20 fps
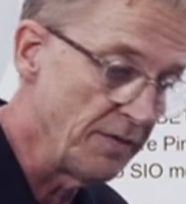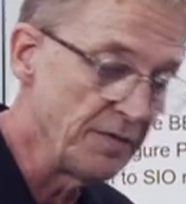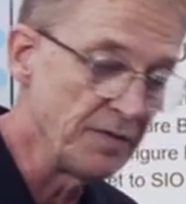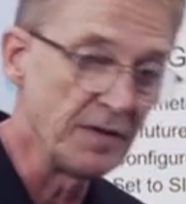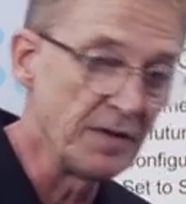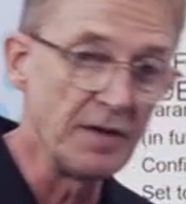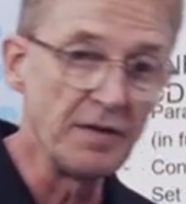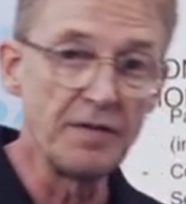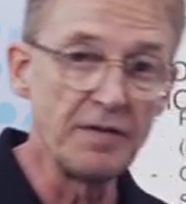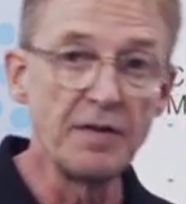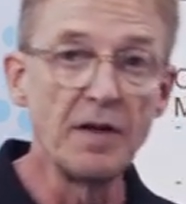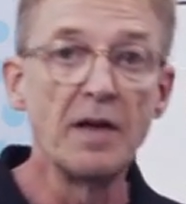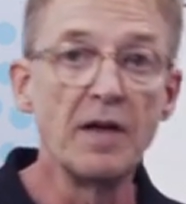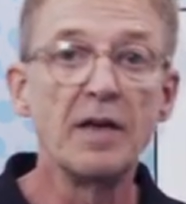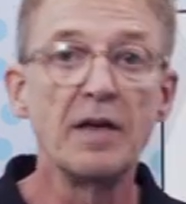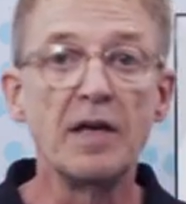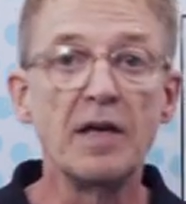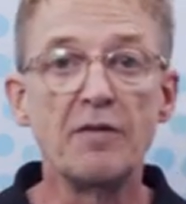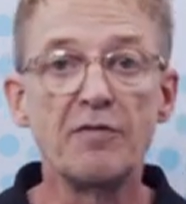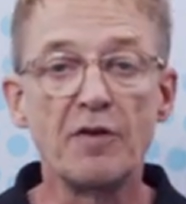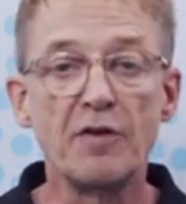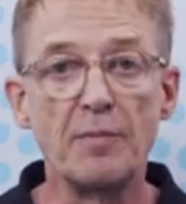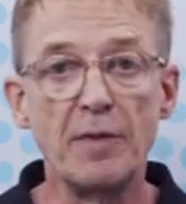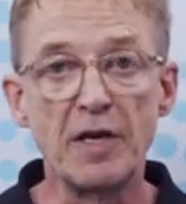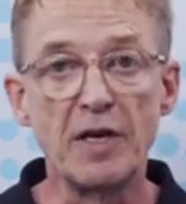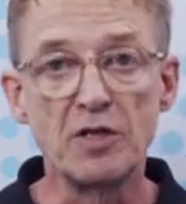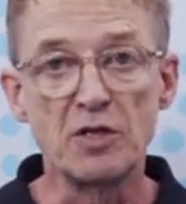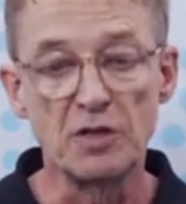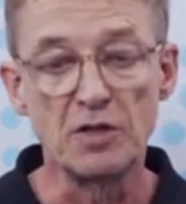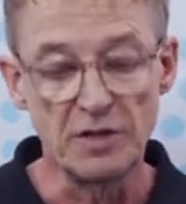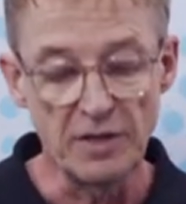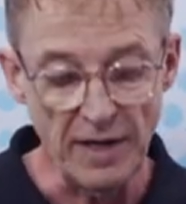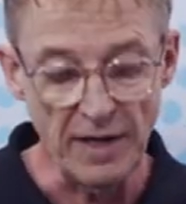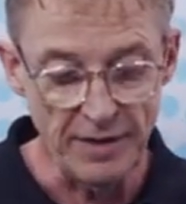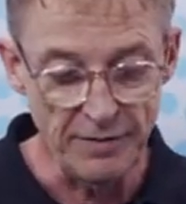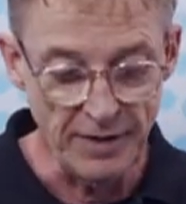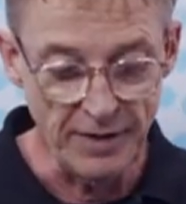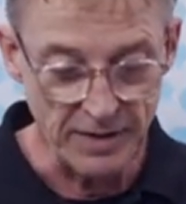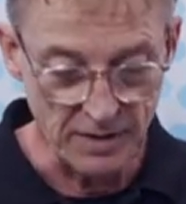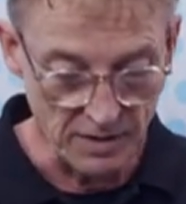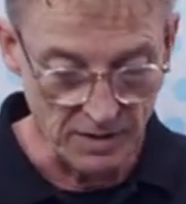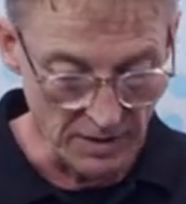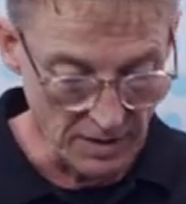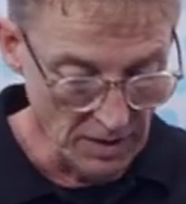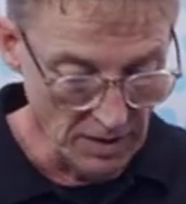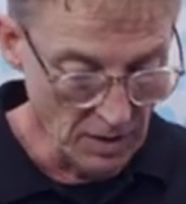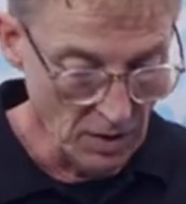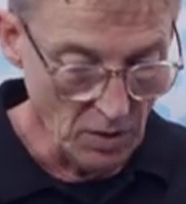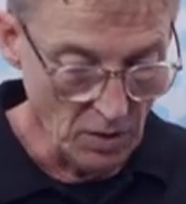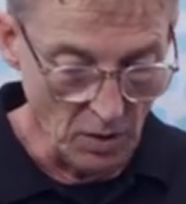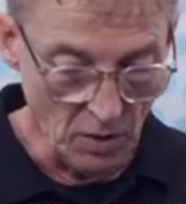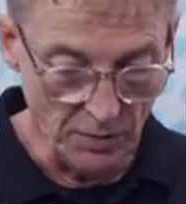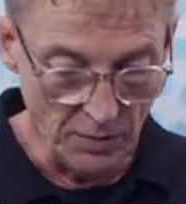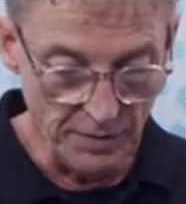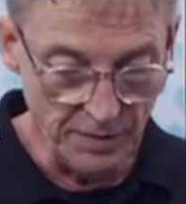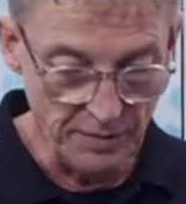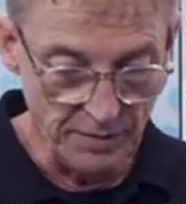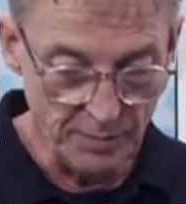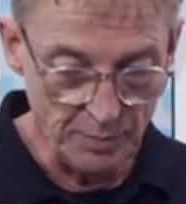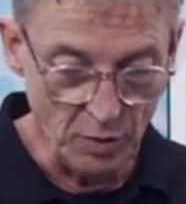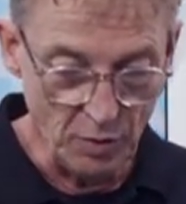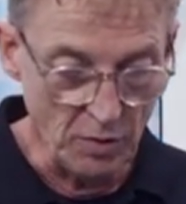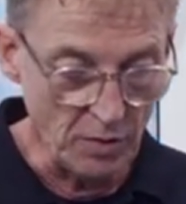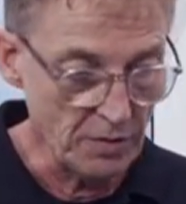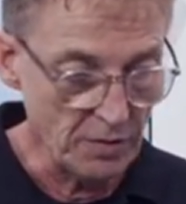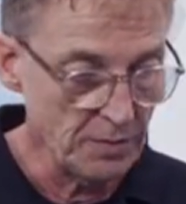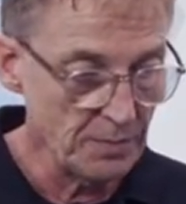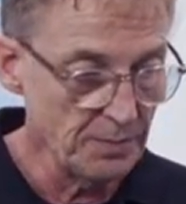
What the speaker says: this information directly on this port.